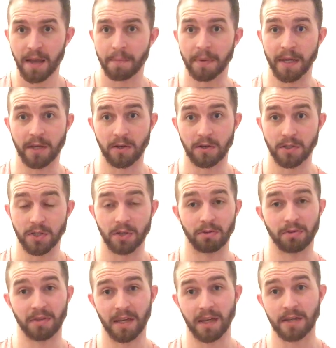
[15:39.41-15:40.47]
because you
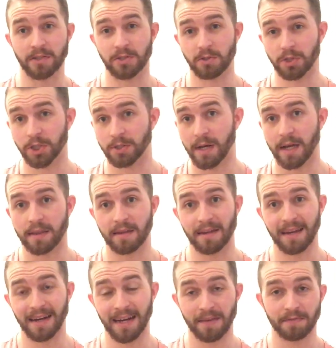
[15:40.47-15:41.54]
think as your strength and
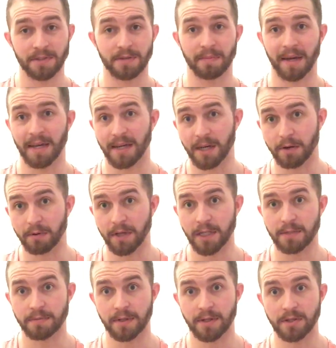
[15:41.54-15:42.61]
your lifts might
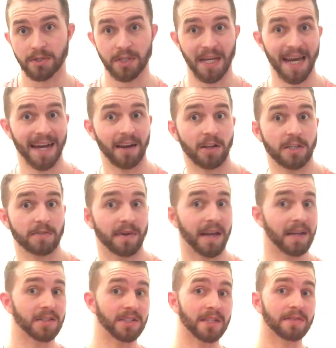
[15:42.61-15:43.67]
increase because you're getting lots of
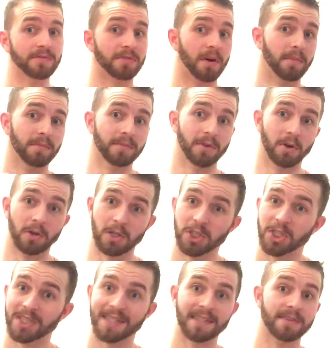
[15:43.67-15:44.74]
energy from all the
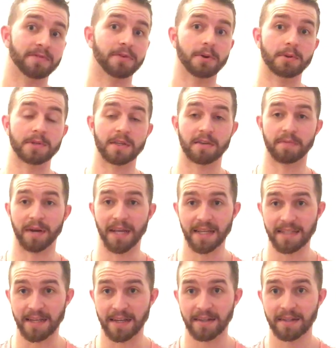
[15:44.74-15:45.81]
shitty foods that you've been
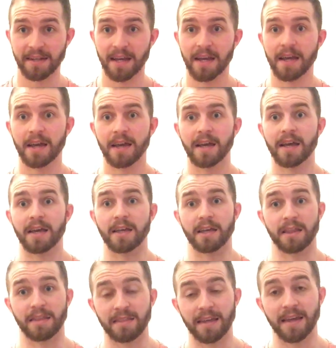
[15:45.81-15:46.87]
eating,
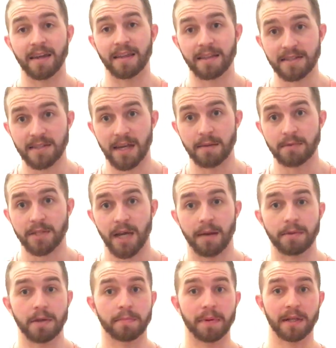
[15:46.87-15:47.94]
you think at the same
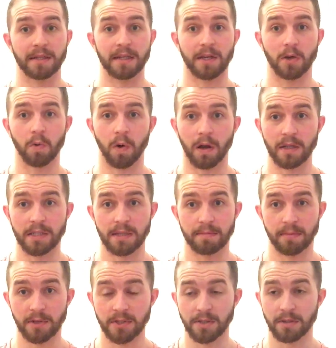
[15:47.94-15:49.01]
time you're building quality
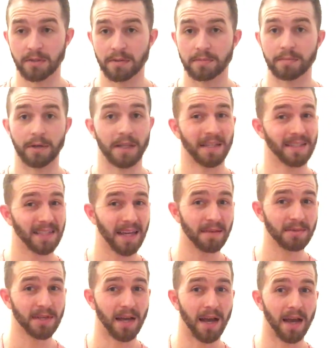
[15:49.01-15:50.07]
muscle, but at the
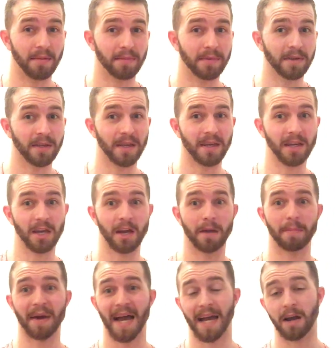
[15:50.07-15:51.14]
same time you're
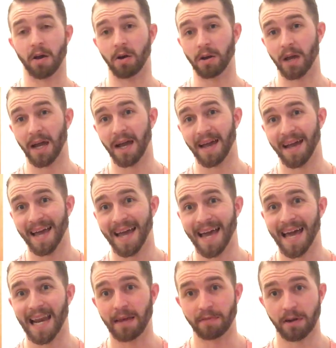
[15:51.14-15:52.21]
gonna pack on a
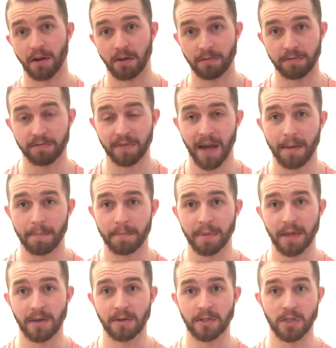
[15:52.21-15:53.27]
hell of a lot of fat,
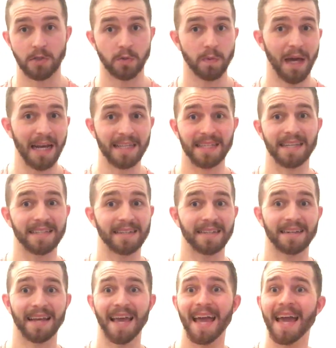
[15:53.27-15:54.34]
because as well as
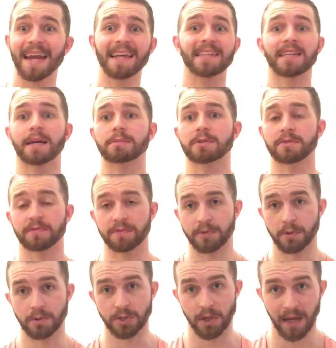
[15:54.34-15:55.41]
eating any types of
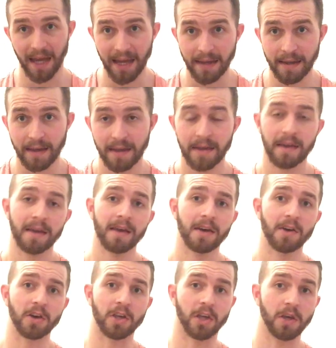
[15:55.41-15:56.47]
food you like,
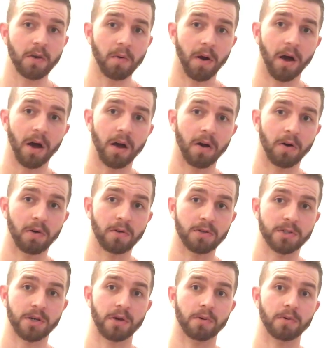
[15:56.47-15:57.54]
you are
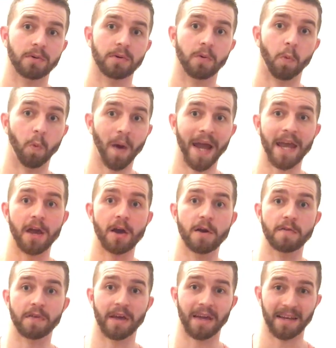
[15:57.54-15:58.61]
also way
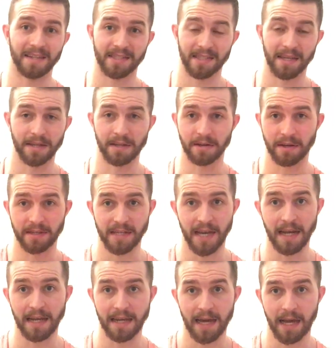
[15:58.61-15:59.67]
over exceeding your
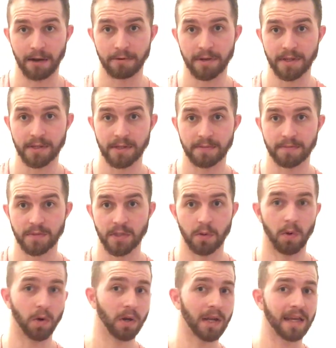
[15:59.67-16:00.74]
daily calories. So
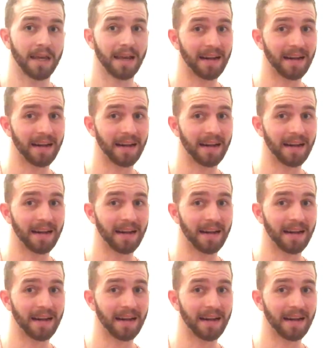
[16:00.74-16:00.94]
unlike